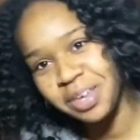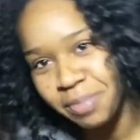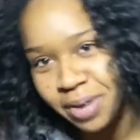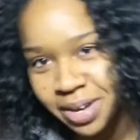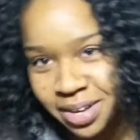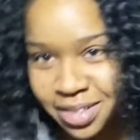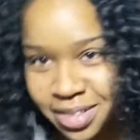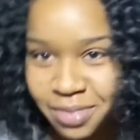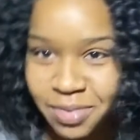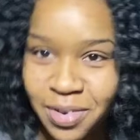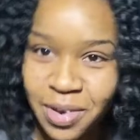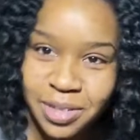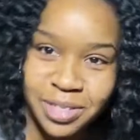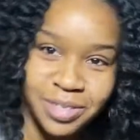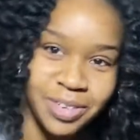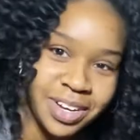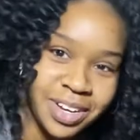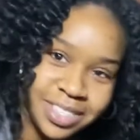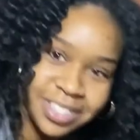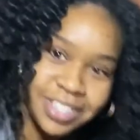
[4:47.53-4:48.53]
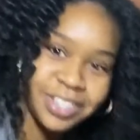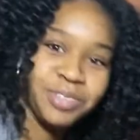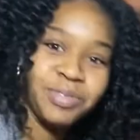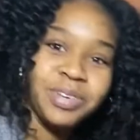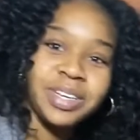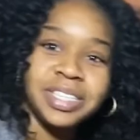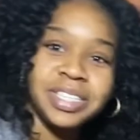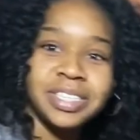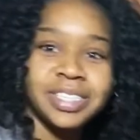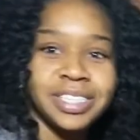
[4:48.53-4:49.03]
my other phone so I can tell you
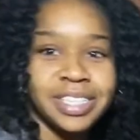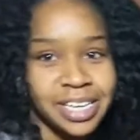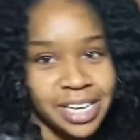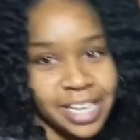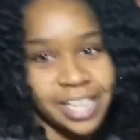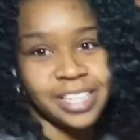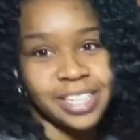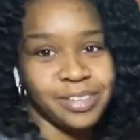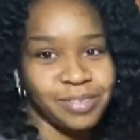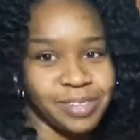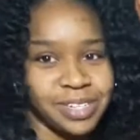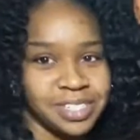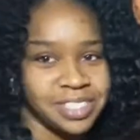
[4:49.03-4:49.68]
exactly what it